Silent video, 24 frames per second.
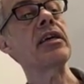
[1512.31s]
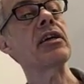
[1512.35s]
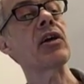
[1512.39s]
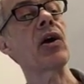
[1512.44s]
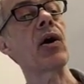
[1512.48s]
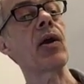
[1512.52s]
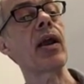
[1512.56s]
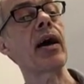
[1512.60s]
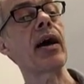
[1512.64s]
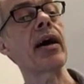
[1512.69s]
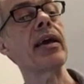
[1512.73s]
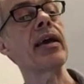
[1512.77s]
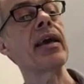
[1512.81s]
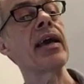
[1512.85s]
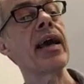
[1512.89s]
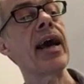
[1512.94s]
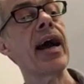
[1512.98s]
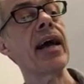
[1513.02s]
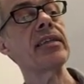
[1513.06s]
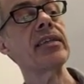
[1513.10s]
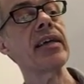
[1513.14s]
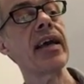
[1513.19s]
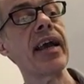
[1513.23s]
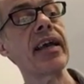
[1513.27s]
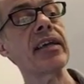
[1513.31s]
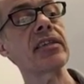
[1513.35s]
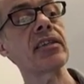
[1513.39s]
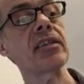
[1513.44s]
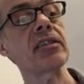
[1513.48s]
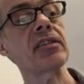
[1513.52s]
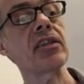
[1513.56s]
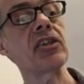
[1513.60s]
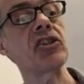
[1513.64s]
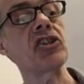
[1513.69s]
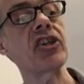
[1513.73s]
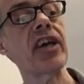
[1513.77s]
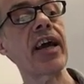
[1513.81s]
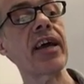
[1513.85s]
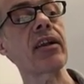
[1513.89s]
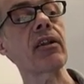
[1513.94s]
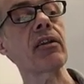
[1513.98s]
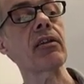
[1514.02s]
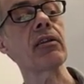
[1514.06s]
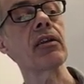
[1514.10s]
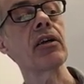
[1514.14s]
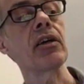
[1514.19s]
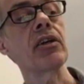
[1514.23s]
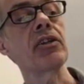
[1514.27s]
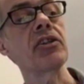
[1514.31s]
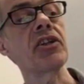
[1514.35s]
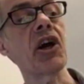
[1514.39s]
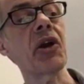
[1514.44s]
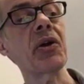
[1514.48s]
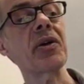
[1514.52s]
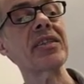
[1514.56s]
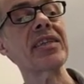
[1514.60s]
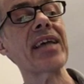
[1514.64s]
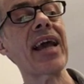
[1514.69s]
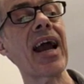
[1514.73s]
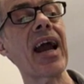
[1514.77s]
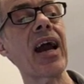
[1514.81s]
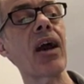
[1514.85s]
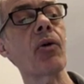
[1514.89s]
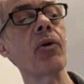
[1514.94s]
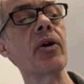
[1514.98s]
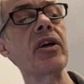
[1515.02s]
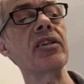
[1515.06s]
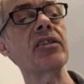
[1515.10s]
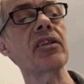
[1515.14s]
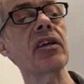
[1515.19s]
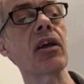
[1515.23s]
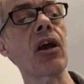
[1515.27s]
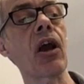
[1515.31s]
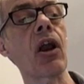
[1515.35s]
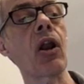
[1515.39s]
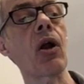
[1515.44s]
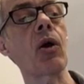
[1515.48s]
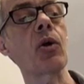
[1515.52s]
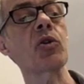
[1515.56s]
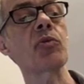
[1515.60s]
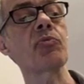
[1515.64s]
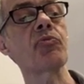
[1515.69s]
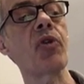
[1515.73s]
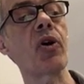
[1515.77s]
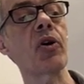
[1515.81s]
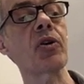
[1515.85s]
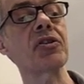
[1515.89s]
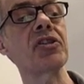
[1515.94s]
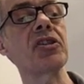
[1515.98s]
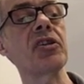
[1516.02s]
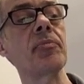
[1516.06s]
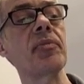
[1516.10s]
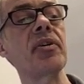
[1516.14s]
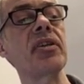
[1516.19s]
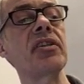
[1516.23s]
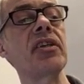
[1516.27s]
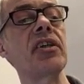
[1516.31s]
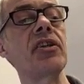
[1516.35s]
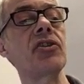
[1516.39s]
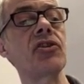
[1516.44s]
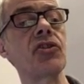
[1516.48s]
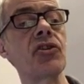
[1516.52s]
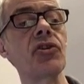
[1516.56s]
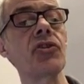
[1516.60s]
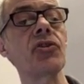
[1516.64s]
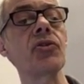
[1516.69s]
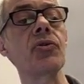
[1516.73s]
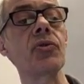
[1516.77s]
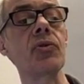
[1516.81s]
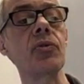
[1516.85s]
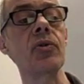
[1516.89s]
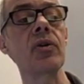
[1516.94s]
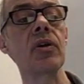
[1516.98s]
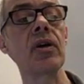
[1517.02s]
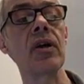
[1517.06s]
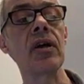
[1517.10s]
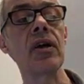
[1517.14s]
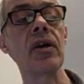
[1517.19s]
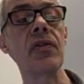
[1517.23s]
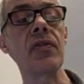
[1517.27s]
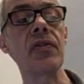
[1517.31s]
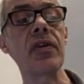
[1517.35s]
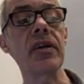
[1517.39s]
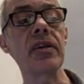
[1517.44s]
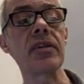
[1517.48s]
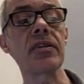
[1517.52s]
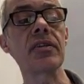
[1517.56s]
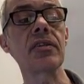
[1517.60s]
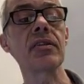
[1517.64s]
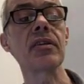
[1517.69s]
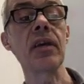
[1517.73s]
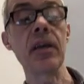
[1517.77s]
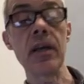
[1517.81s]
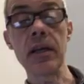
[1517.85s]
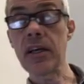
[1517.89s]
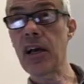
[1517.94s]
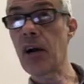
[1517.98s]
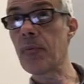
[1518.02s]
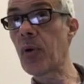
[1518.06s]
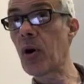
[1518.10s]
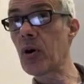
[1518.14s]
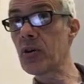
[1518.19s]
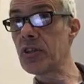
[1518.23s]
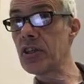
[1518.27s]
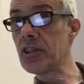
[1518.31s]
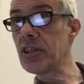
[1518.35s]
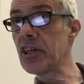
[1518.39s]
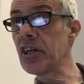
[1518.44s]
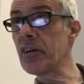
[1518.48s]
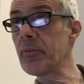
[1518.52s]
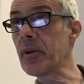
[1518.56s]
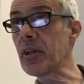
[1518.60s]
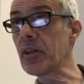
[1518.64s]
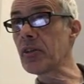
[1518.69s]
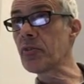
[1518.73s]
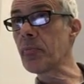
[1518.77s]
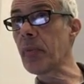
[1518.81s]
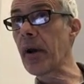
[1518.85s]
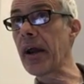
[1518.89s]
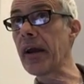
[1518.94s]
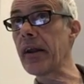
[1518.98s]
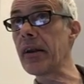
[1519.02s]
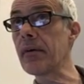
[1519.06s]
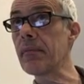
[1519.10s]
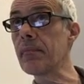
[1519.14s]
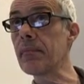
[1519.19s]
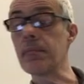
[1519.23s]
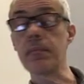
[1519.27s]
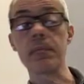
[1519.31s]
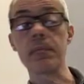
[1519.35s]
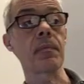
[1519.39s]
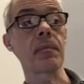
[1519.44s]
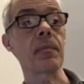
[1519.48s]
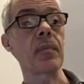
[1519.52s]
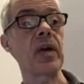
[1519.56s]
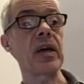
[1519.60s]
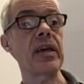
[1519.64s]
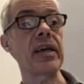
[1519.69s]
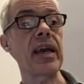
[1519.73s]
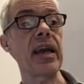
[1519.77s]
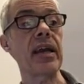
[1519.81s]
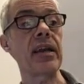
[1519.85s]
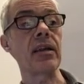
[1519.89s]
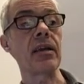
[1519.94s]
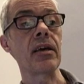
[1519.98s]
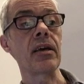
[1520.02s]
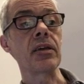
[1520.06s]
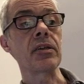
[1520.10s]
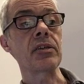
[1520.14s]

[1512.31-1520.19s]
coli, as it exits the channel, notice how it's in close proximity to this carboxy terminal domain again.